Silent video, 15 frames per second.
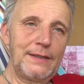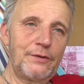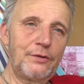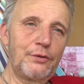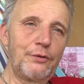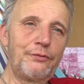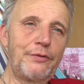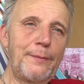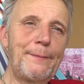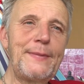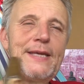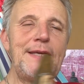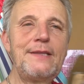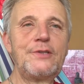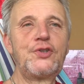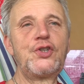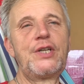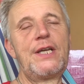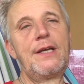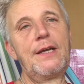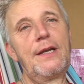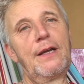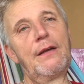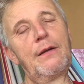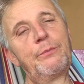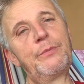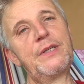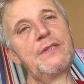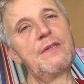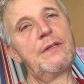So for me, the shaking
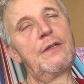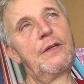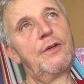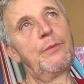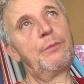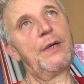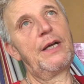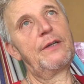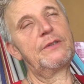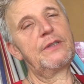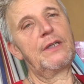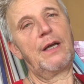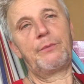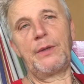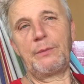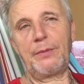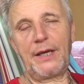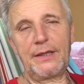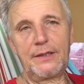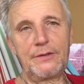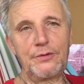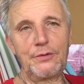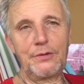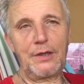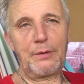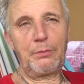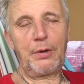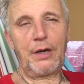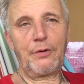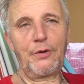up is a lot about coming back into
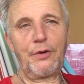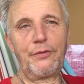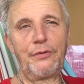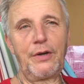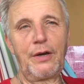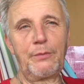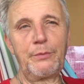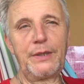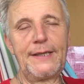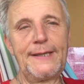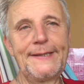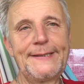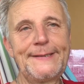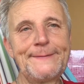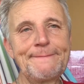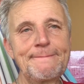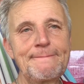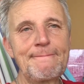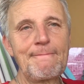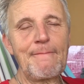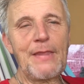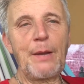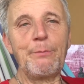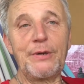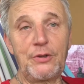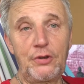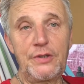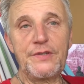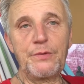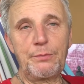that power of harmony, but
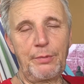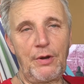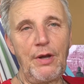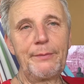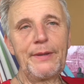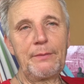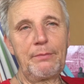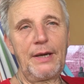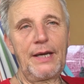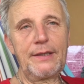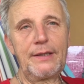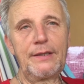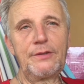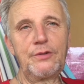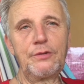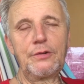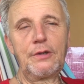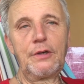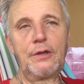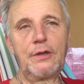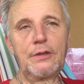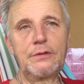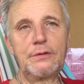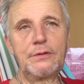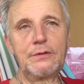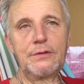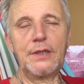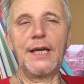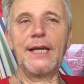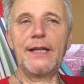also coming back into the heart
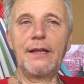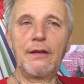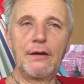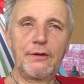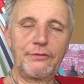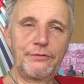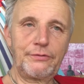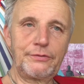and love.